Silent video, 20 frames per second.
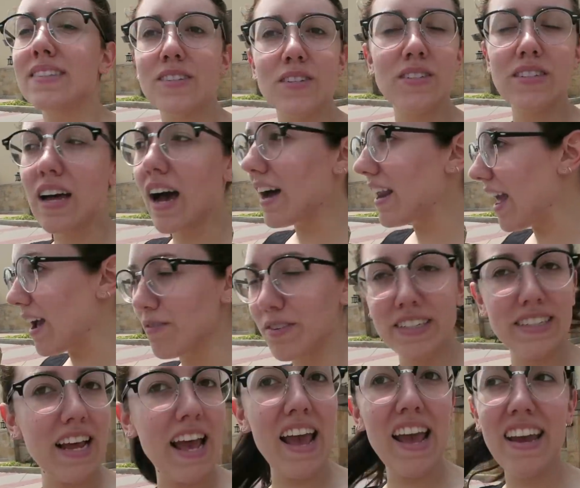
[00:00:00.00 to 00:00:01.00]
So it's not
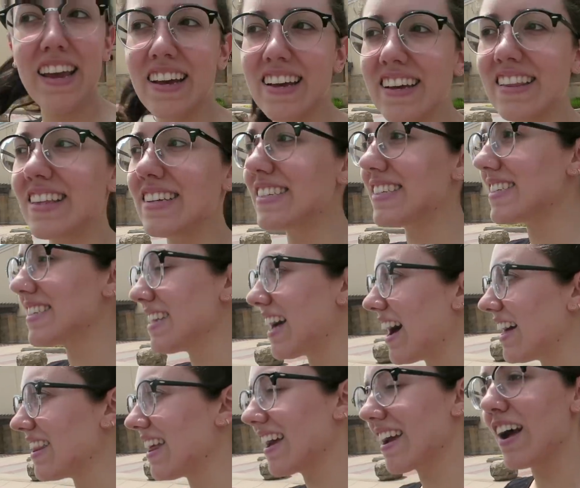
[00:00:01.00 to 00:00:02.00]
every day. This is
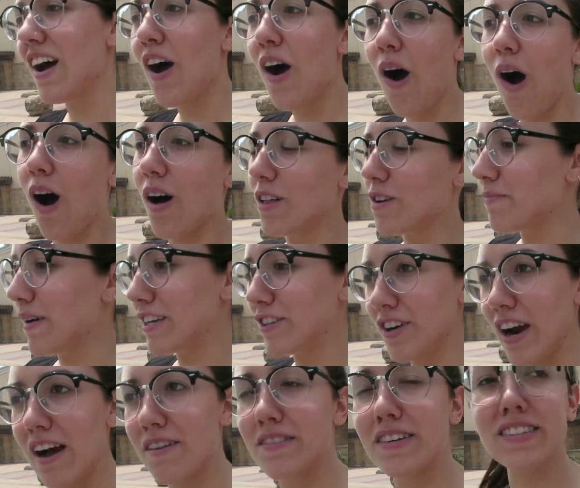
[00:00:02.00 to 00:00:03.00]
not like all of my
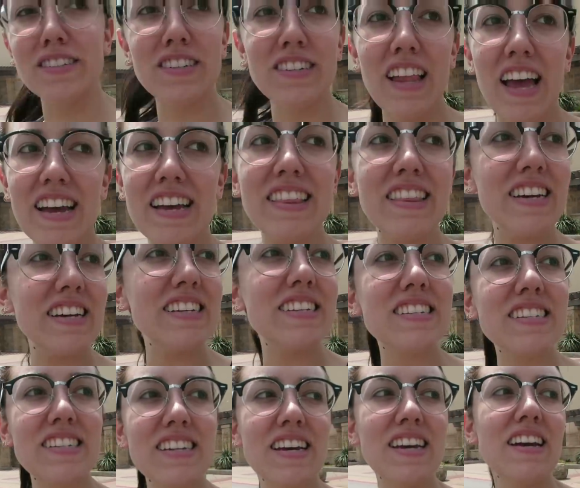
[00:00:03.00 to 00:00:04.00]
travels are like
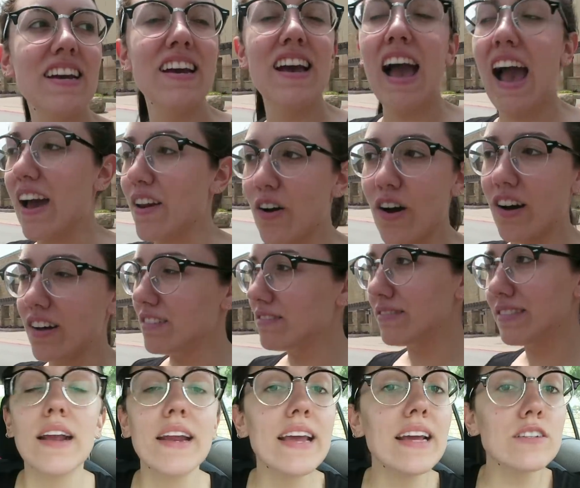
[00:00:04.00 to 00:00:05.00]
this at all.
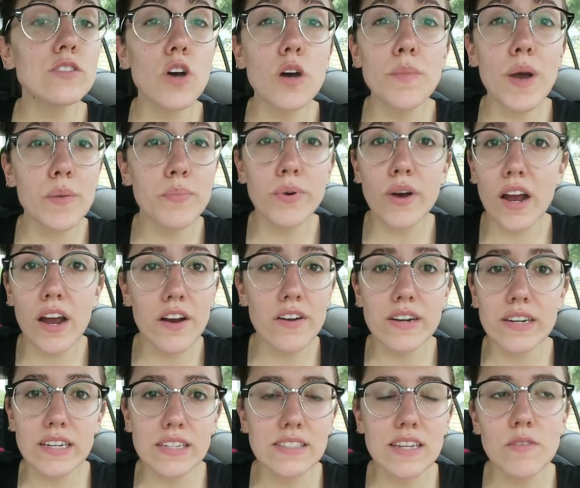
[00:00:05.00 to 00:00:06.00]
And again, it's all about
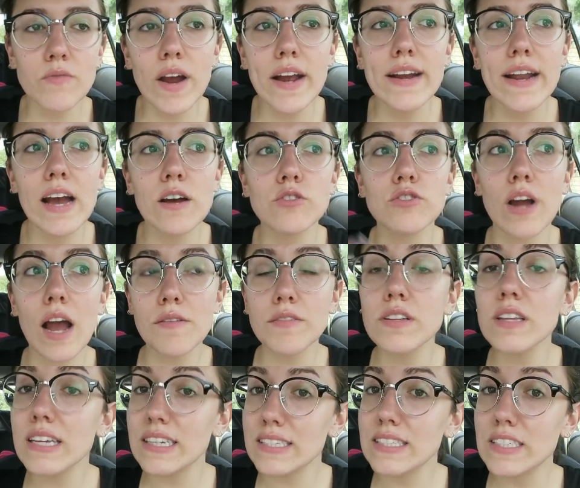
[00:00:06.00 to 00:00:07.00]
priorities. And right now
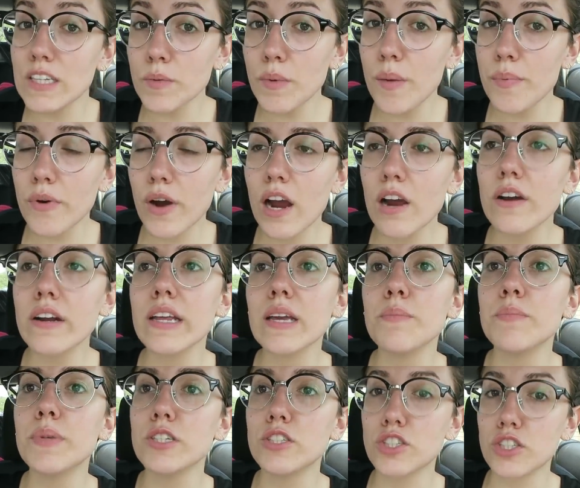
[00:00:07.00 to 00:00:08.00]
travel is still my
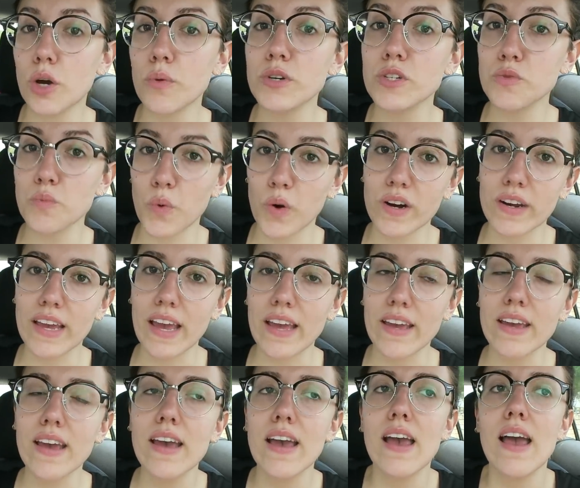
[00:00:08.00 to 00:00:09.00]
priority, but so is
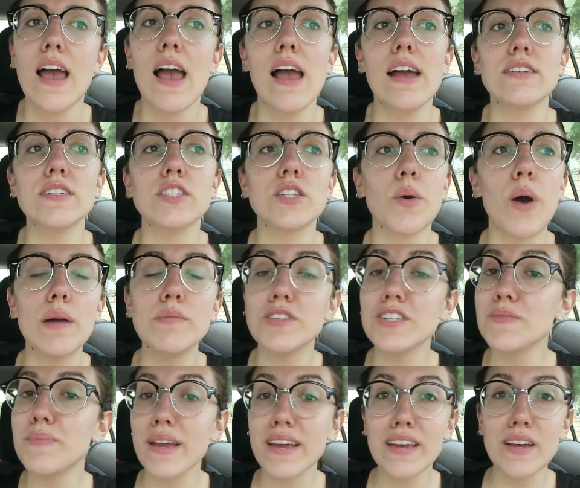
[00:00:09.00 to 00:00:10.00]
working. And so I'm
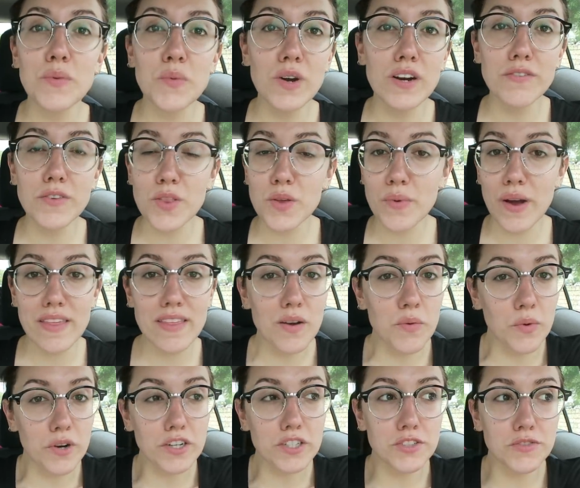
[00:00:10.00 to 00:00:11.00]
just making it work for the way
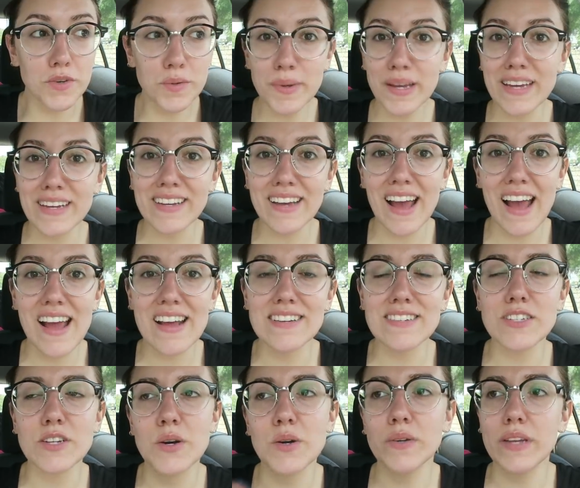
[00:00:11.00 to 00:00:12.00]
that works for me.
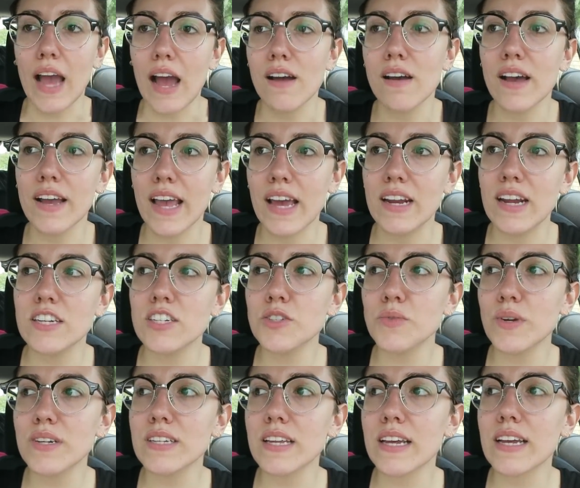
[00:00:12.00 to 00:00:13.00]
And so yeah, again, I
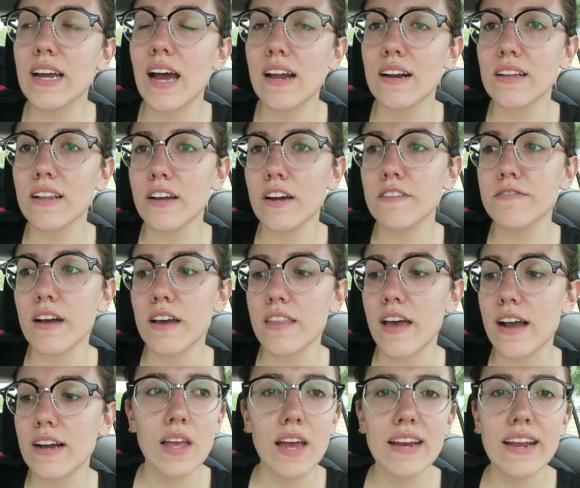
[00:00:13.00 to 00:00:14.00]
just wanted to like kind of clarify
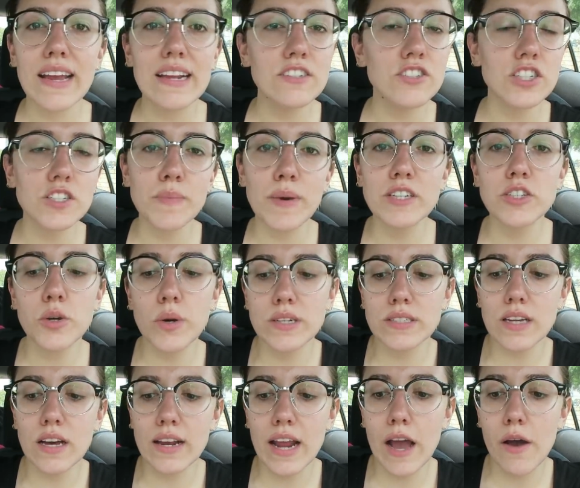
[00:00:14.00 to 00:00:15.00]
that. And again, it's just my
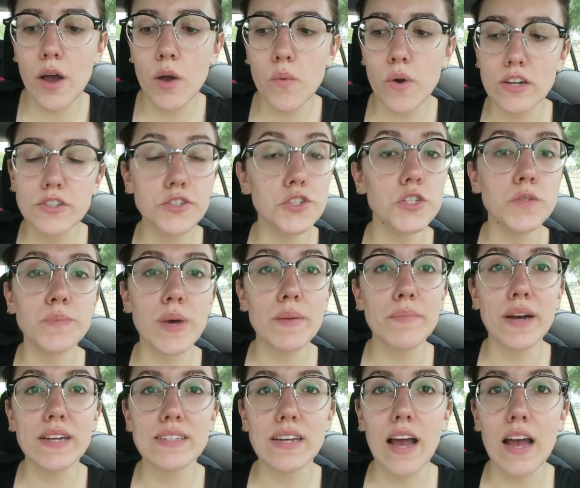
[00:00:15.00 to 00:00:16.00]
choice on how I want to
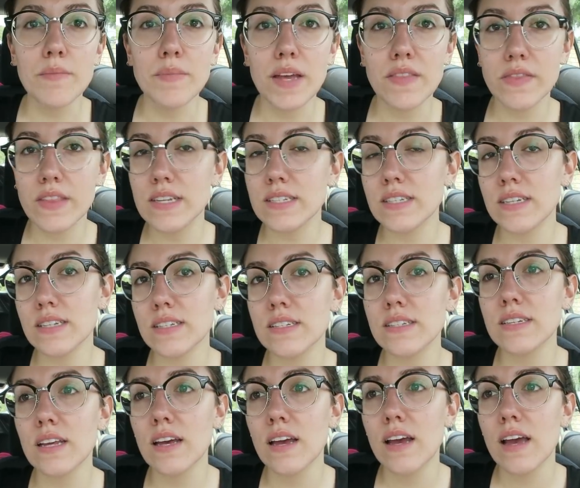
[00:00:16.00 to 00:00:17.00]
spend my time. And this
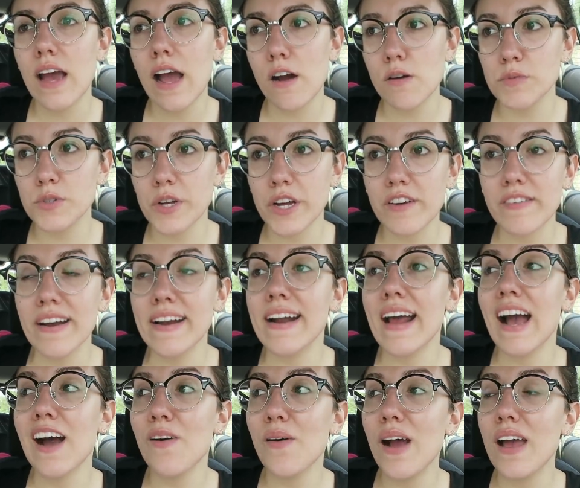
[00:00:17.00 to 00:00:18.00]
is how I'm doing it right
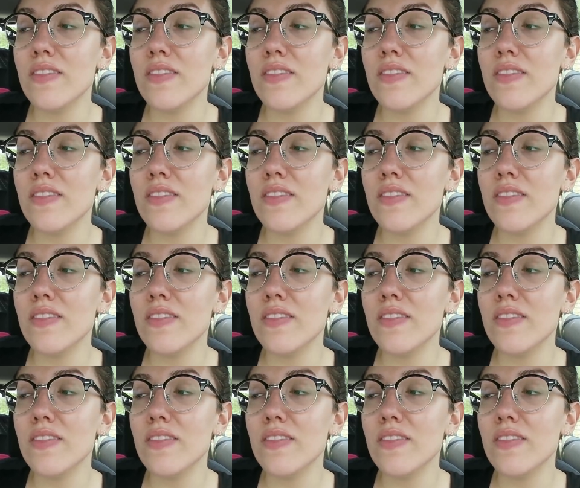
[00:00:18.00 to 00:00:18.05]
now.